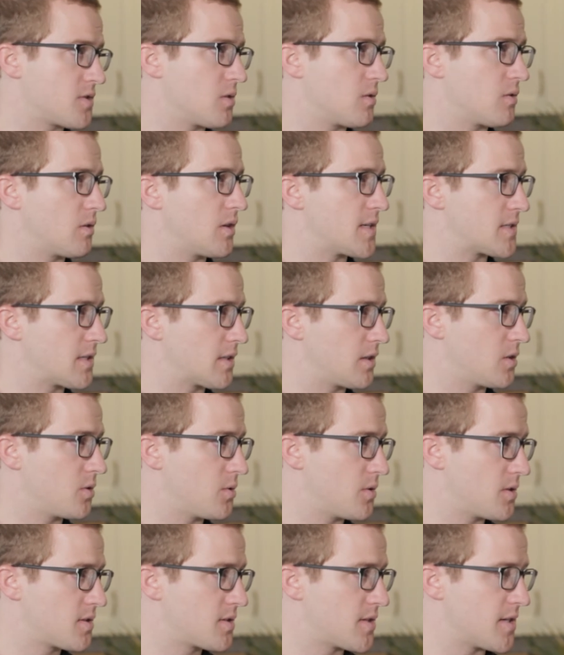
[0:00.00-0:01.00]
So Leslie
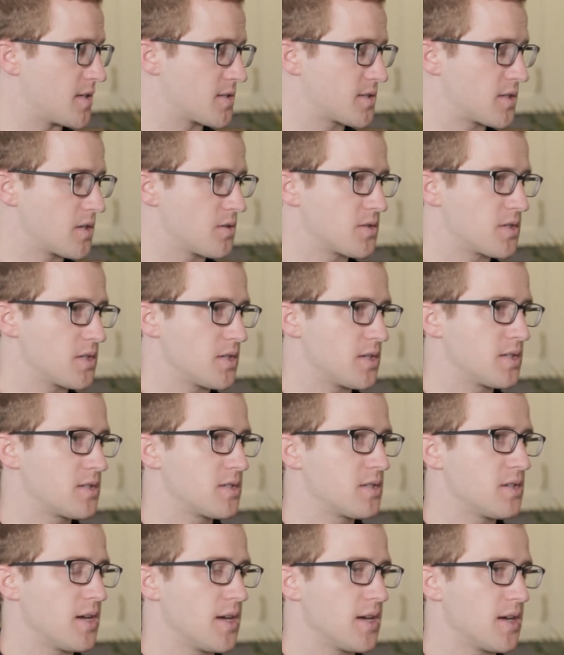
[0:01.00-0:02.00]
Lewis and
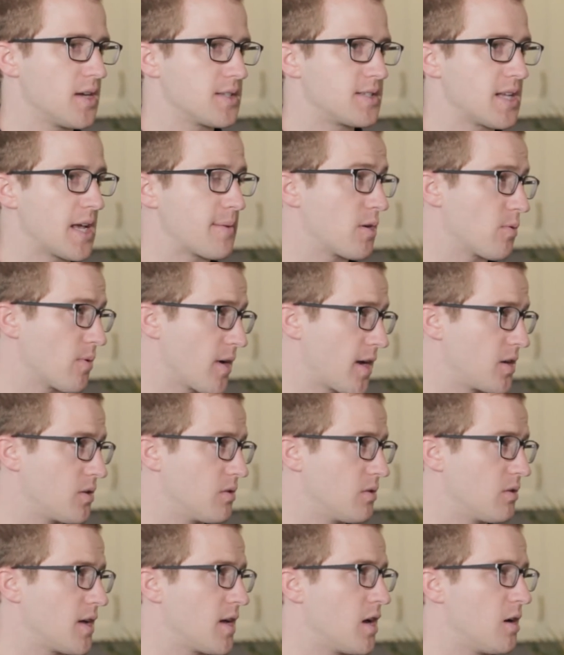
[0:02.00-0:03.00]
Associates, uh, Tammy
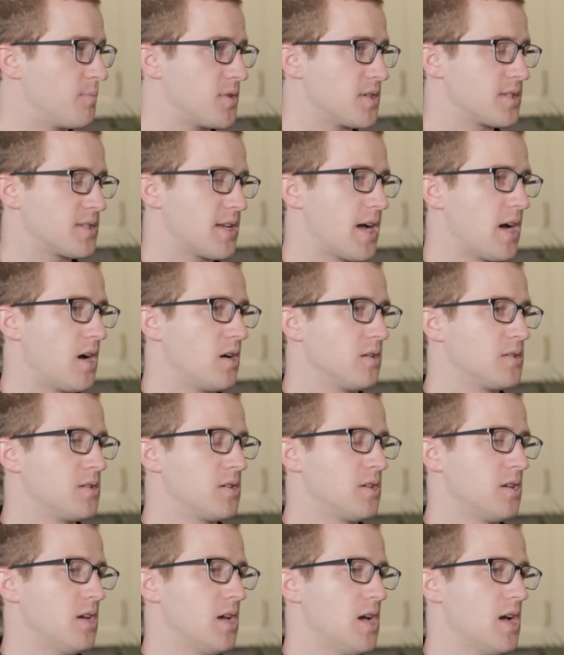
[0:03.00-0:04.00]
Randall helped us out
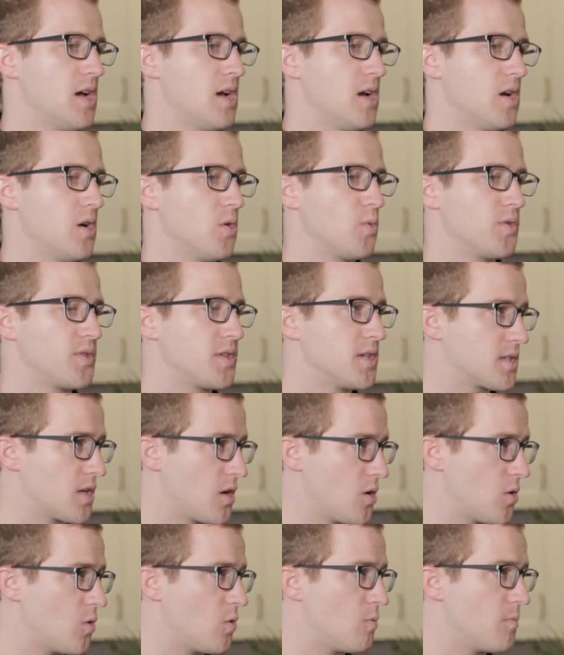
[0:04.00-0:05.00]
uh, with this
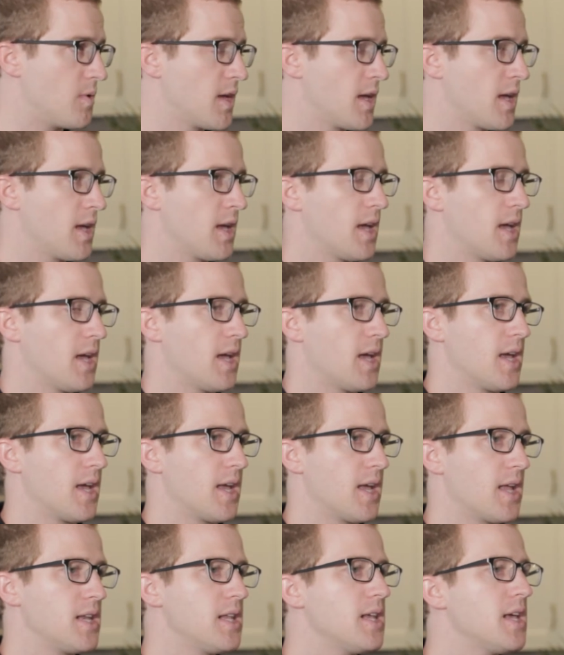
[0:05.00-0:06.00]
home.
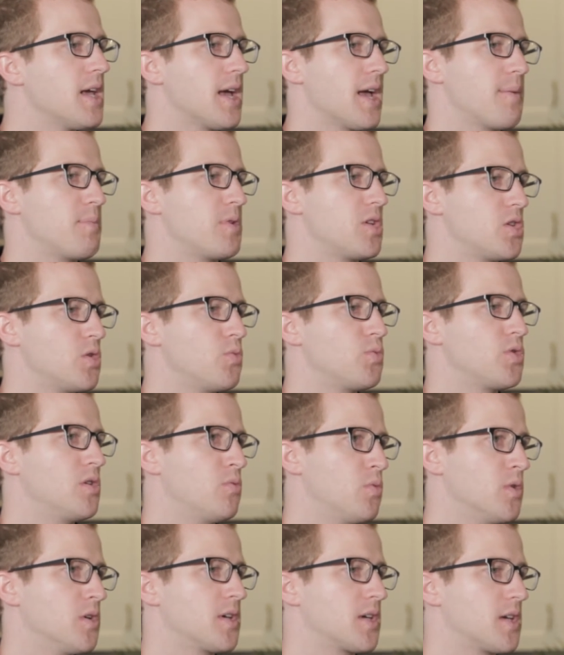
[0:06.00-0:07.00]
And yeah, I mean, you,
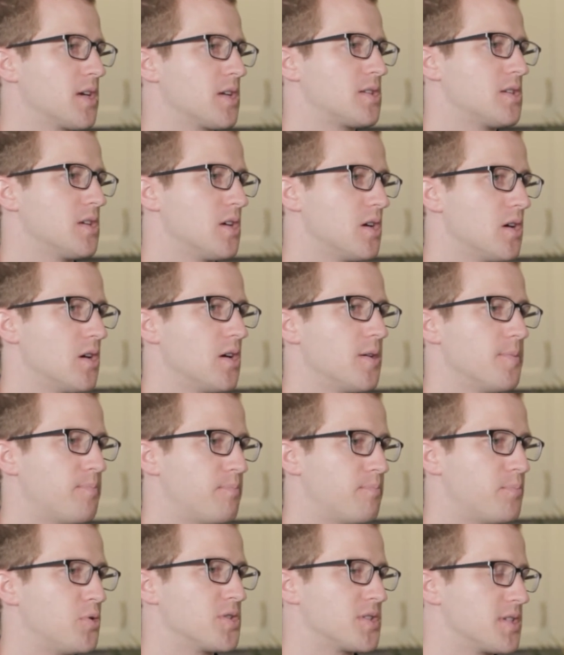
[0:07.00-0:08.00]
you really get to
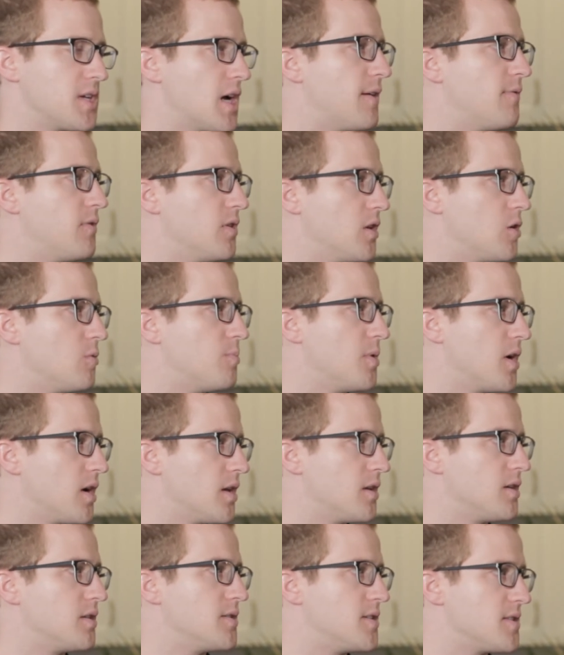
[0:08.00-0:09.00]
push the envelope
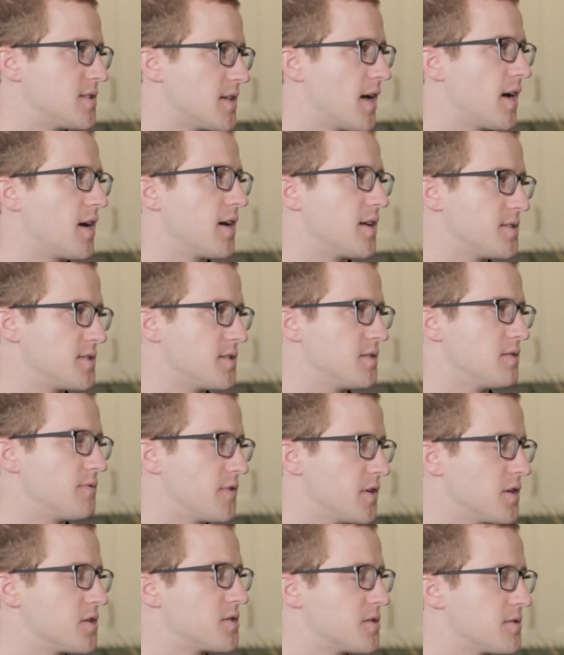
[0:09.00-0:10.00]
on designs and
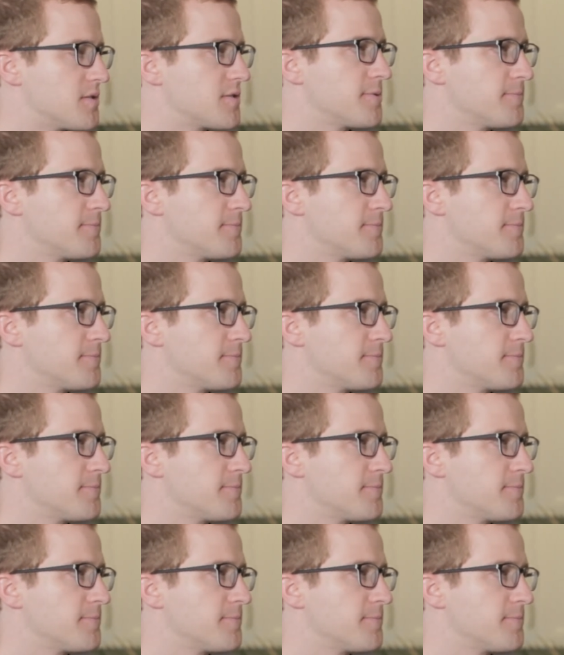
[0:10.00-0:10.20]
finishes.